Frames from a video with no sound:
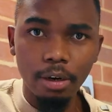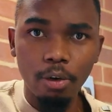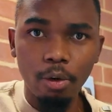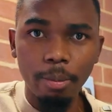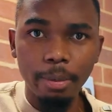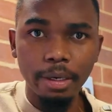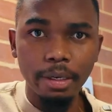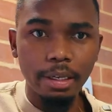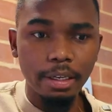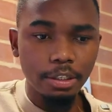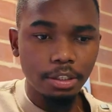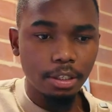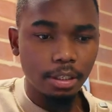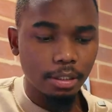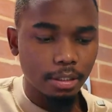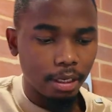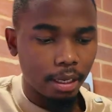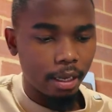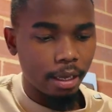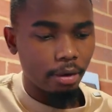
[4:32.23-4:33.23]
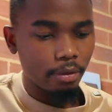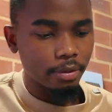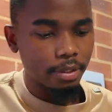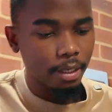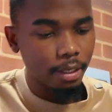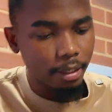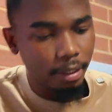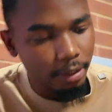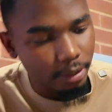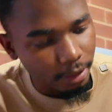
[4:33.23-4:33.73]
recommendations i
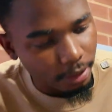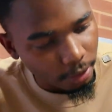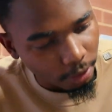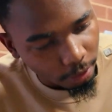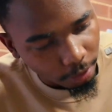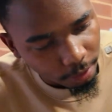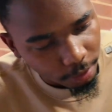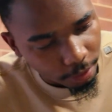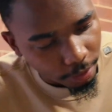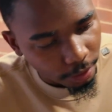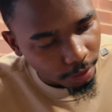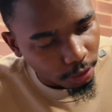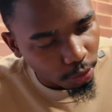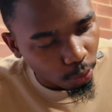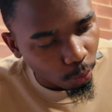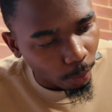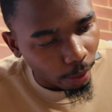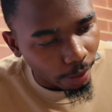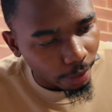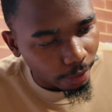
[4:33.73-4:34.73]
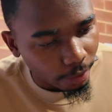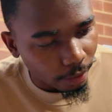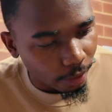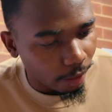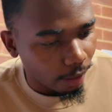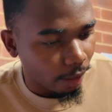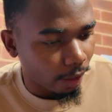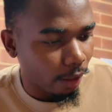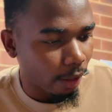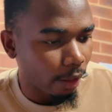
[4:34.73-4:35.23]
recently just got this one
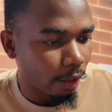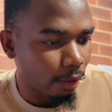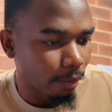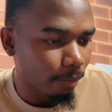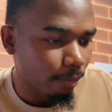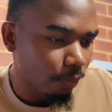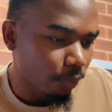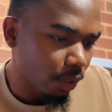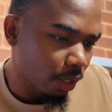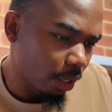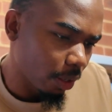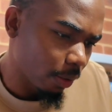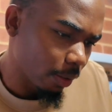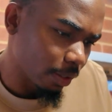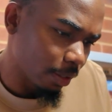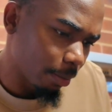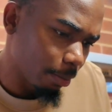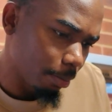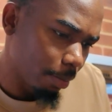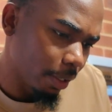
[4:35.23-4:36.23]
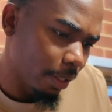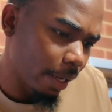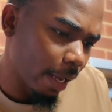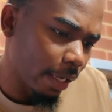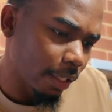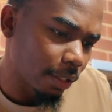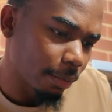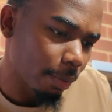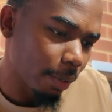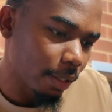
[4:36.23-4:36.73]
and it was a bit
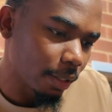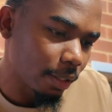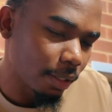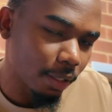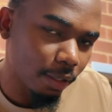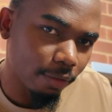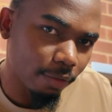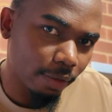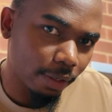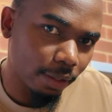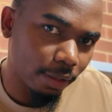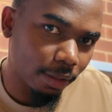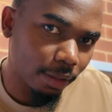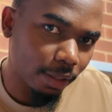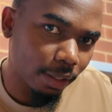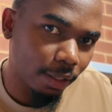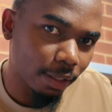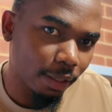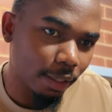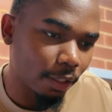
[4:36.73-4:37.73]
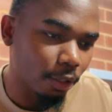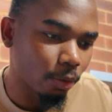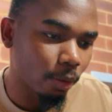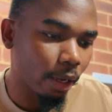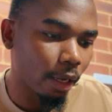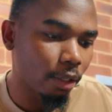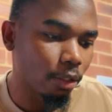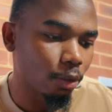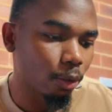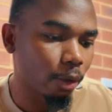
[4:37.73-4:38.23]
expensive i think that's
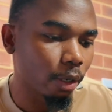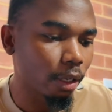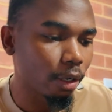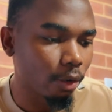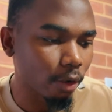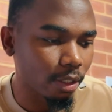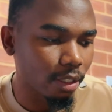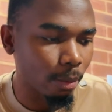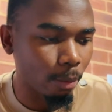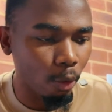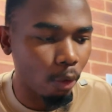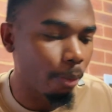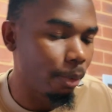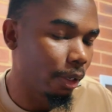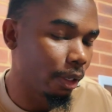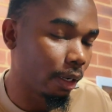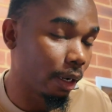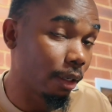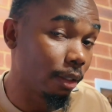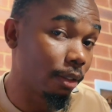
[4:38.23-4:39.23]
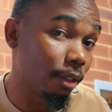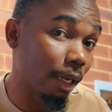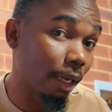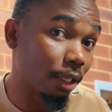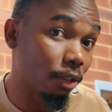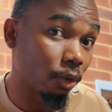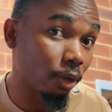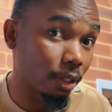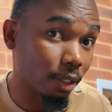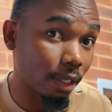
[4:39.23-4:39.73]
why i took it because i'm hoping that
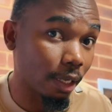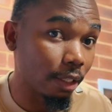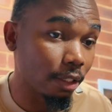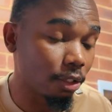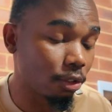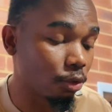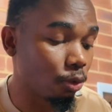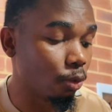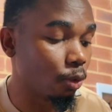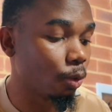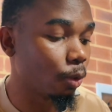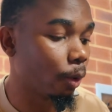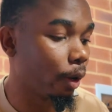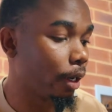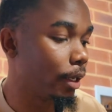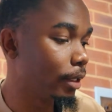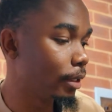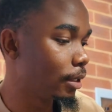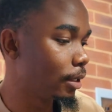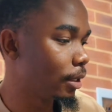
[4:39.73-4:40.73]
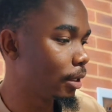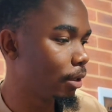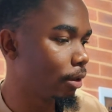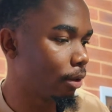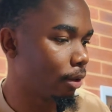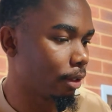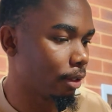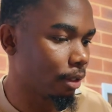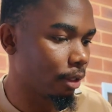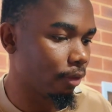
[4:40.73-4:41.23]
that translates to quality
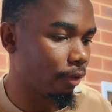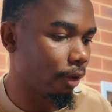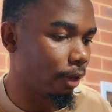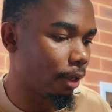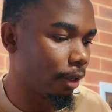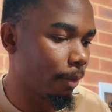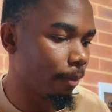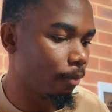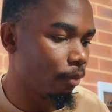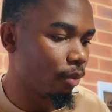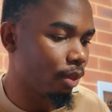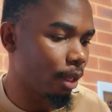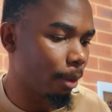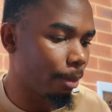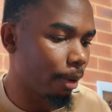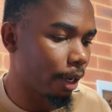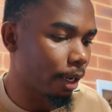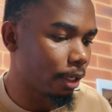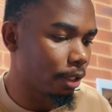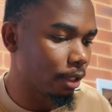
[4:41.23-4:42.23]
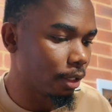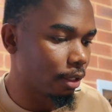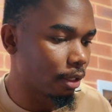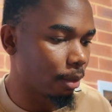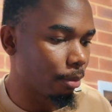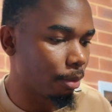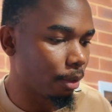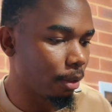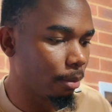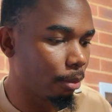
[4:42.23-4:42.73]
because even the packaging is
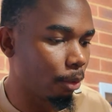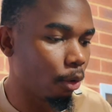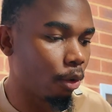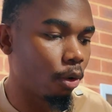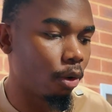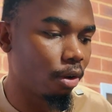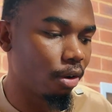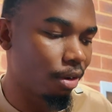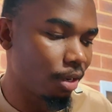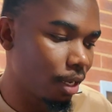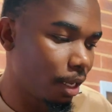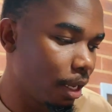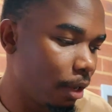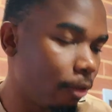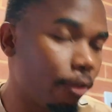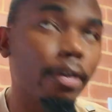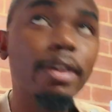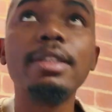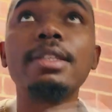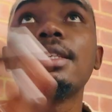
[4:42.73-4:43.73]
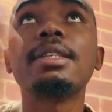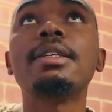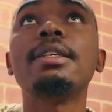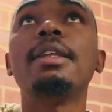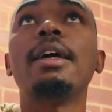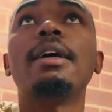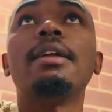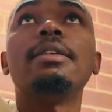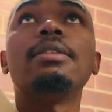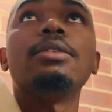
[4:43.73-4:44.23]
a bit more fancy
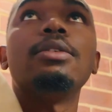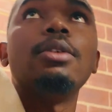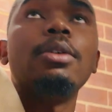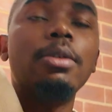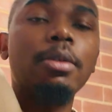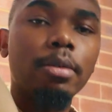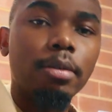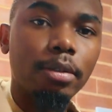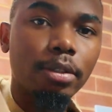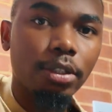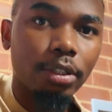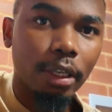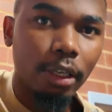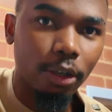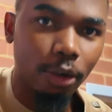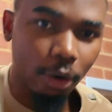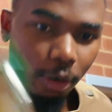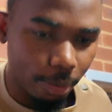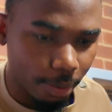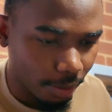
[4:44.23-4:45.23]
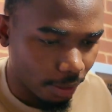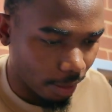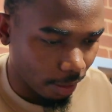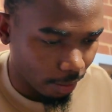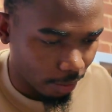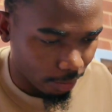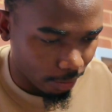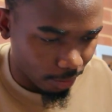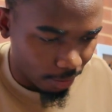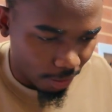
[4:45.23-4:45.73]
than you know jacob's
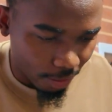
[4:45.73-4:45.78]
like